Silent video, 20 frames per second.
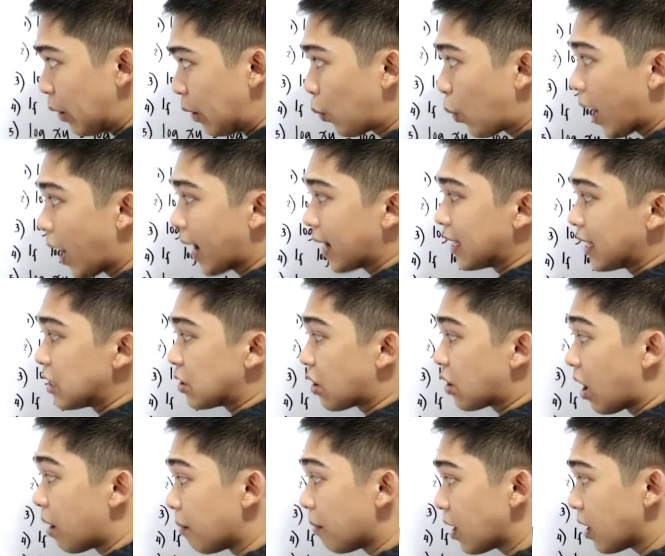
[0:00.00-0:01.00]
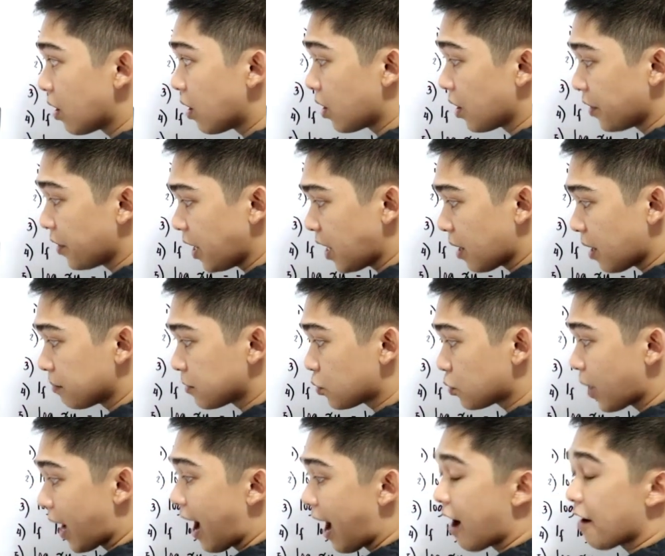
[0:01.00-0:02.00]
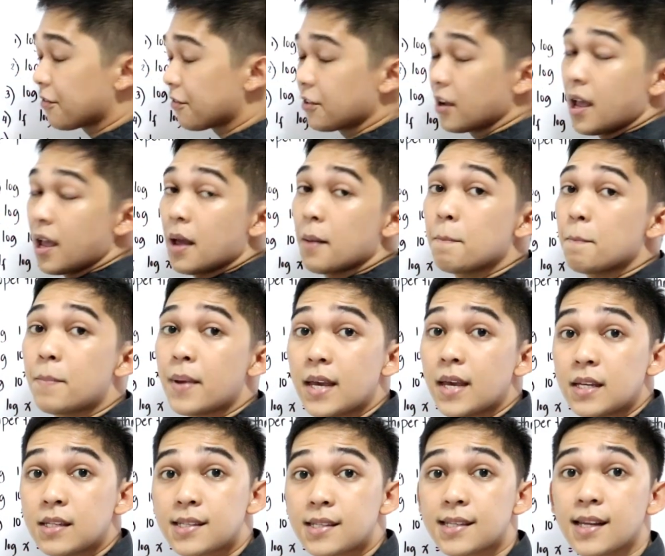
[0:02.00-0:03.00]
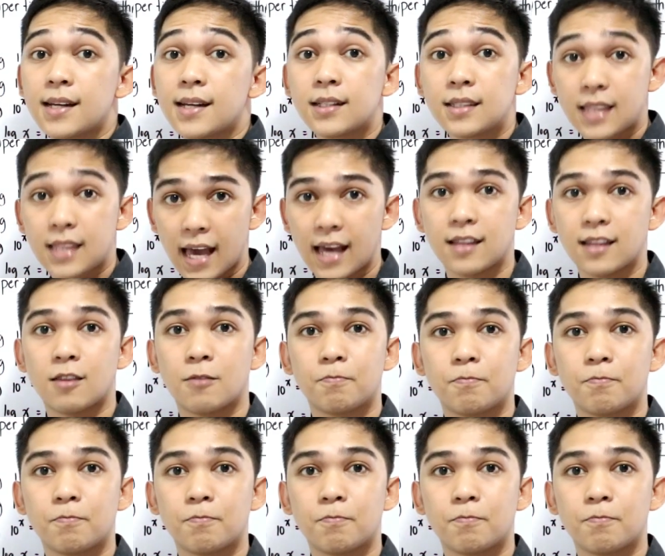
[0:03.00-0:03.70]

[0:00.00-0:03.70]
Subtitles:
while in common logarithms, we have base 10.